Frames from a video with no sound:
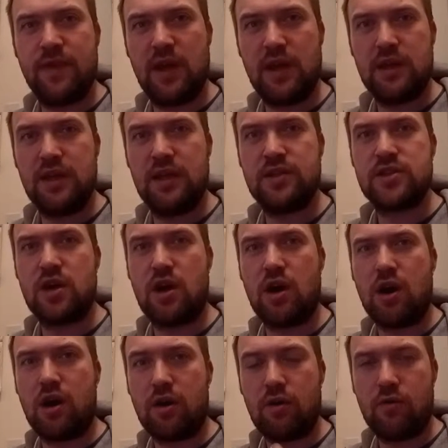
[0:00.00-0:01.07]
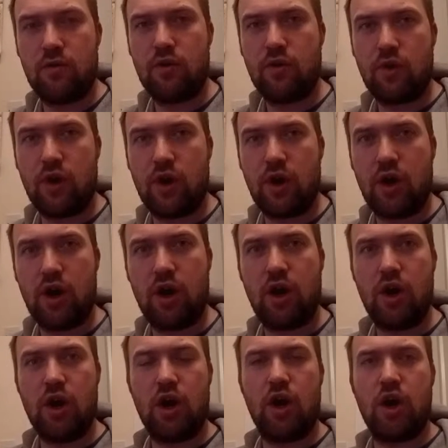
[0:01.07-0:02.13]
feelings are
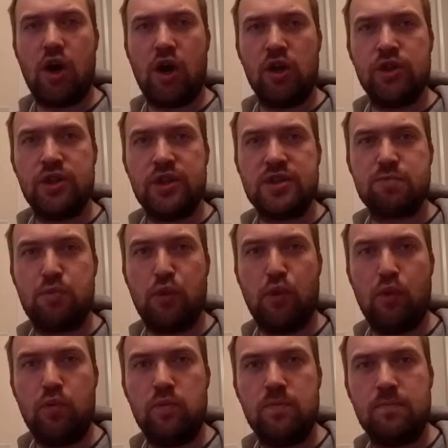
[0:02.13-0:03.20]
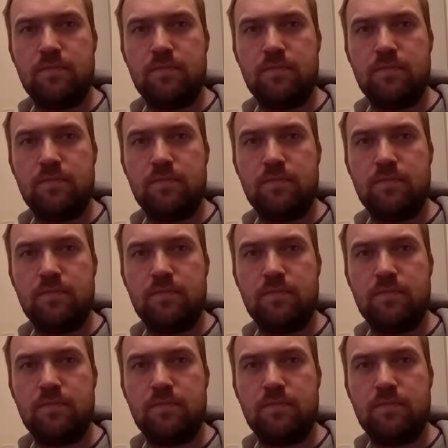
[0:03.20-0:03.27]
on this ball.